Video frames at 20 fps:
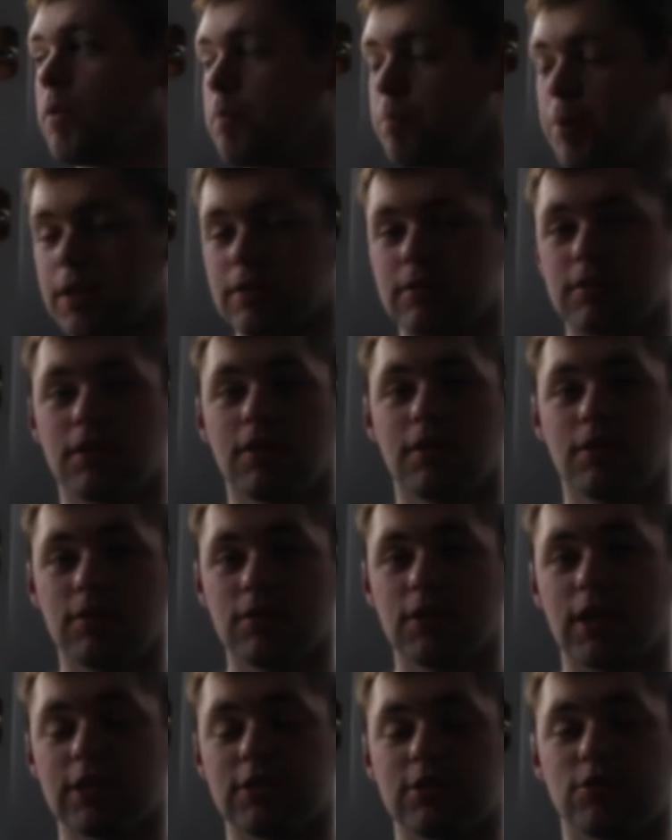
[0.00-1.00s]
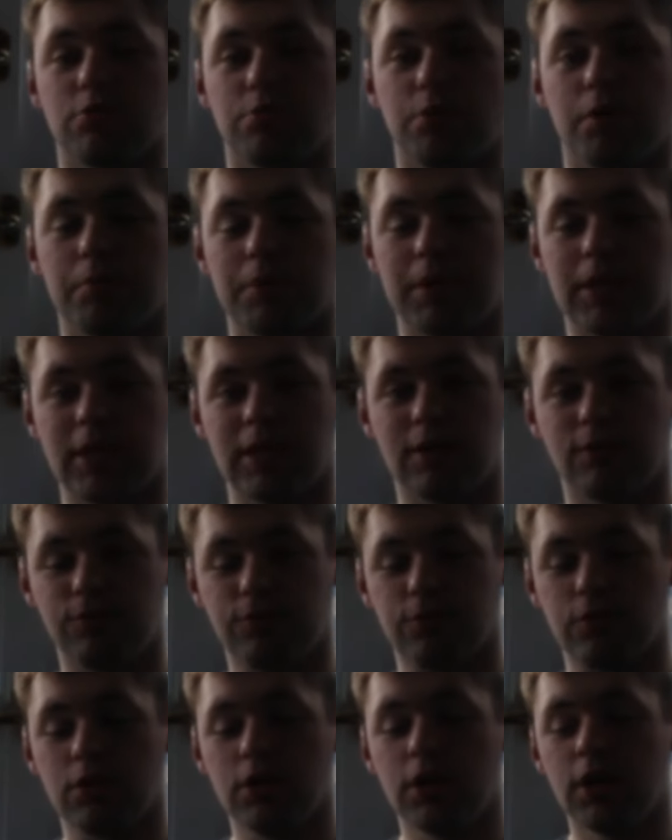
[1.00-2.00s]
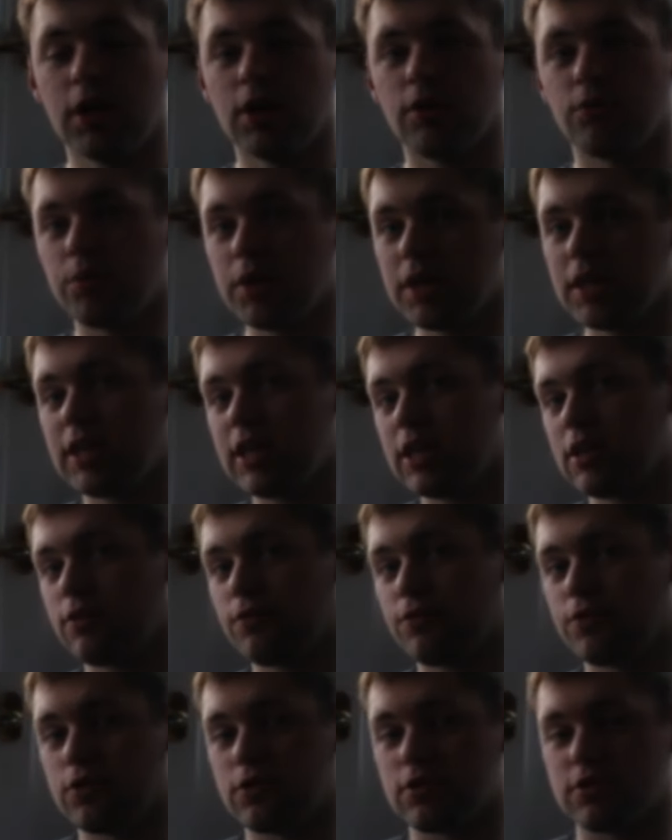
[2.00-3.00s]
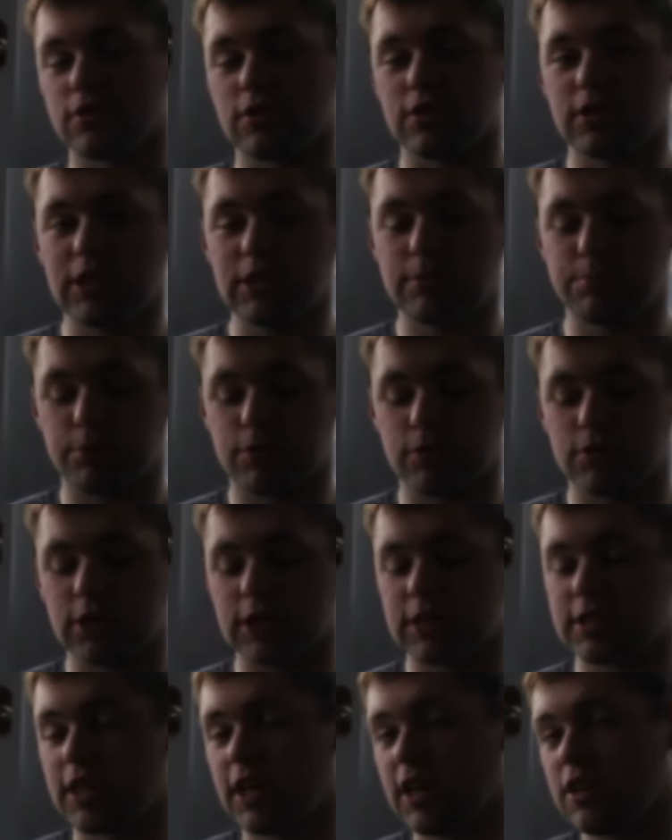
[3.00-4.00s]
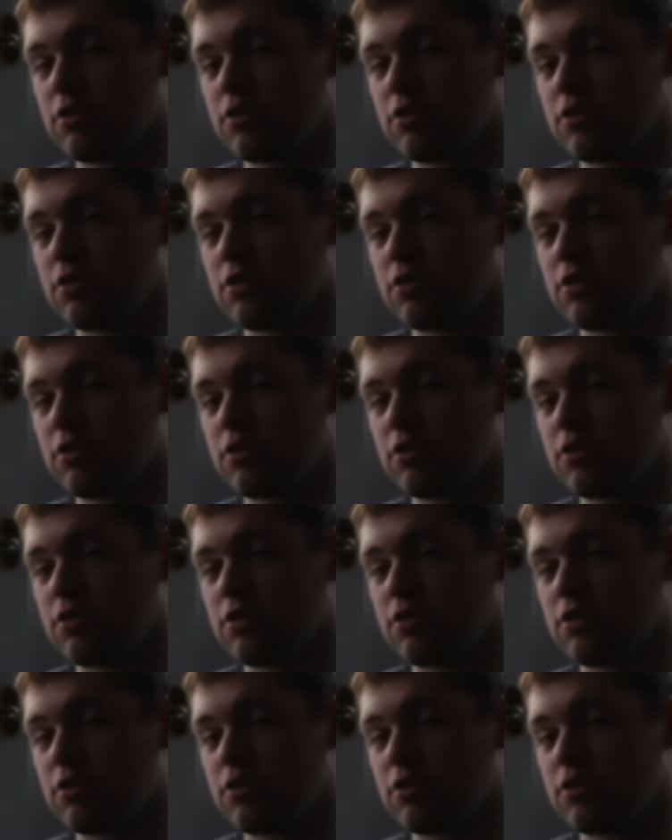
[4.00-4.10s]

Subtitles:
But that's not what we're here for. We're here to focus on these projects I